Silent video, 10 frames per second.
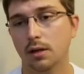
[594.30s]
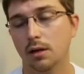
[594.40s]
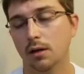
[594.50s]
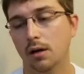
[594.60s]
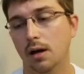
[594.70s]

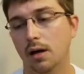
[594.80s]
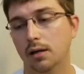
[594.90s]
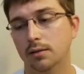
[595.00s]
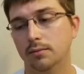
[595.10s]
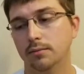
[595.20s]

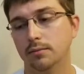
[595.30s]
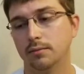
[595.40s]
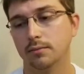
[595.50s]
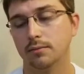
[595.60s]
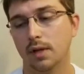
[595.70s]

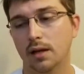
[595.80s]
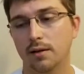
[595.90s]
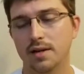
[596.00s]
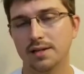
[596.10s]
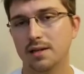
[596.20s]
And
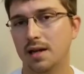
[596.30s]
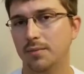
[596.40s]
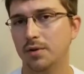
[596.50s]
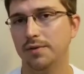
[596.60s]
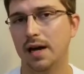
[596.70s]
Dustin had
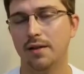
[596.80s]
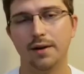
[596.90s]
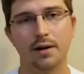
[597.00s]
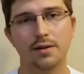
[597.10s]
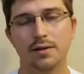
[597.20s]
moved down there.
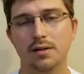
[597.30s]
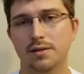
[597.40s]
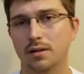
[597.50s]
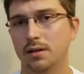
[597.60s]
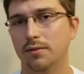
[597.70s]
He used to
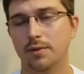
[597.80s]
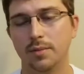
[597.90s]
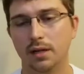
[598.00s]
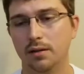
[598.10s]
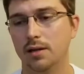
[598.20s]
live with me
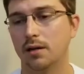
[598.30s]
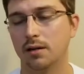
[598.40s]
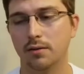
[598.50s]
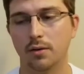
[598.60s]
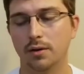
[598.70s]
in Duncan,
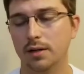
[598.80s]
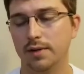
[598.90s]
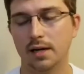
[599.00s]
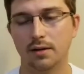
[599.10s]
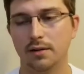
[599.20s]
or lived
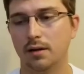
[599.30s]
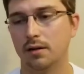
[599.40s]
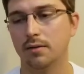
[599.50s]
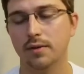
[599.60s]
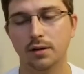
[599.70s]
down in
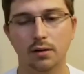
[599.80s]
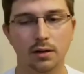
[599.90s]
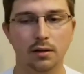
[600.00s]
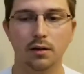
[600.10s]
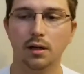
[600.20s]
Duncanville,
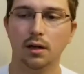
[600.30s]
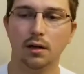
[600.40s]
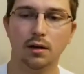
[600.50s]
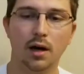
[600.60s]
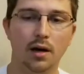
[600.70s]

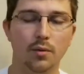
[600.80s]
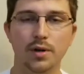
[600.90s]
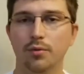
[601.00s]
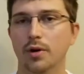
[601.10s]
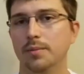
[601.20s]
and we
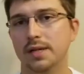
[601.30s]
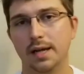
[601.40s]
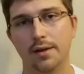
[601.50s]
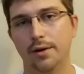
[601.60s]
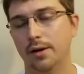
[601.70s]
grew up
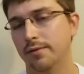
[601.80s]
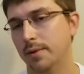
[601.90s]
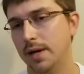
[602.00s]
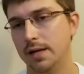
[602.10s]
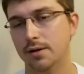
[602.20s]
together from
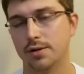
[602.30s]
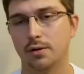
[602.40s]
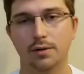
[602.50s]
8 years old. He was